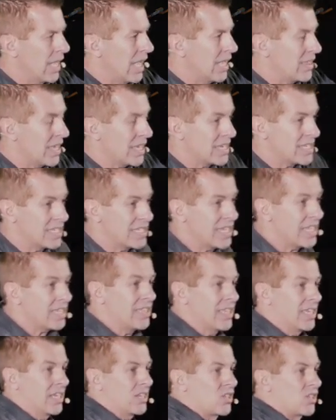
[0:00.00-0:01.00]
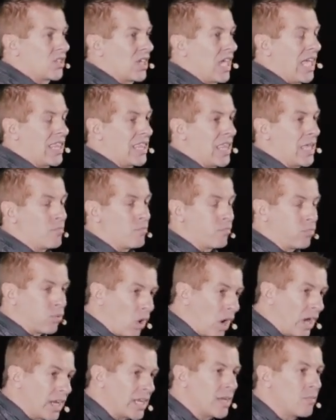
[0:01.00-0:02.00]
And they did this. And they
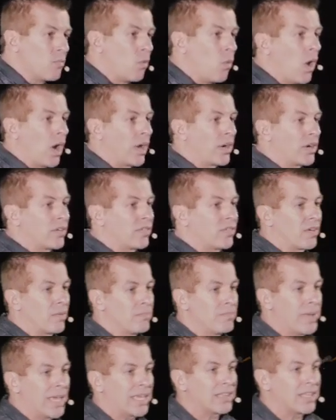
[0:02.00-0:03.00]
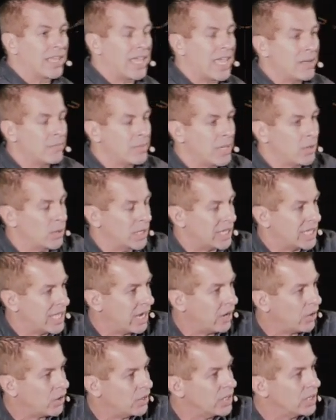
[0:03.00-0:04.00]
brought him water from Bethlehem. They would have
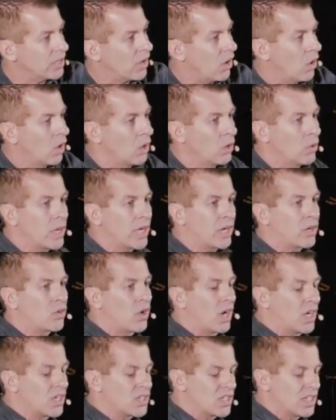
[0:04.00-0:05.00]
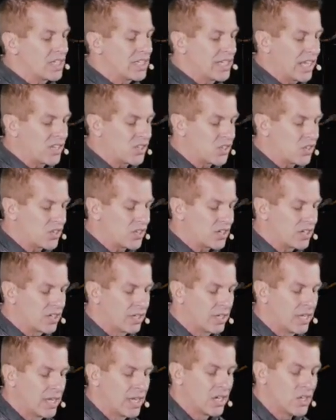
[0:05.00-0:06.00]
carried it all the way across the desert,
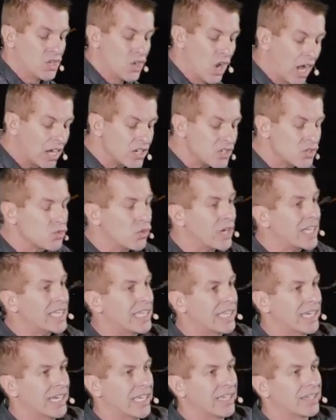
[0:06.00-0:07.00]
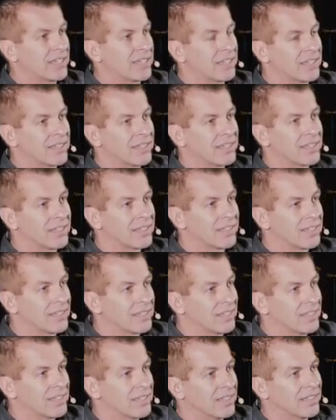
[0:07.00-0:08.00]
not drinking it
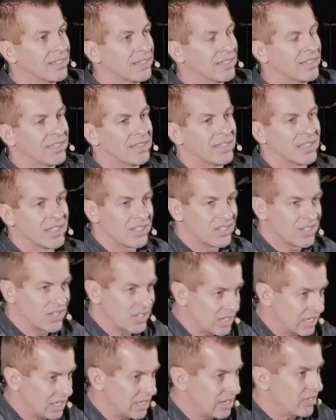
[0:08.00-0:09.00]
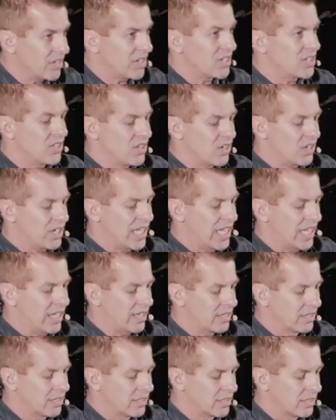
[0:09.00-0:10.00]
to deliver it to their king.